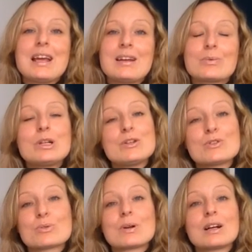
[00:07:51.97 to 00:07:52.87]
and are really
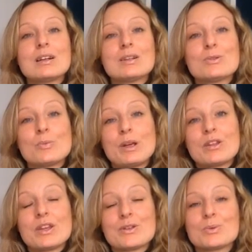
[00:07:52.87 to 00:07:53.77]
struggling to
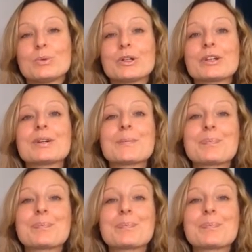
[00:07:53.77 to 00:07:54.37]
make things work.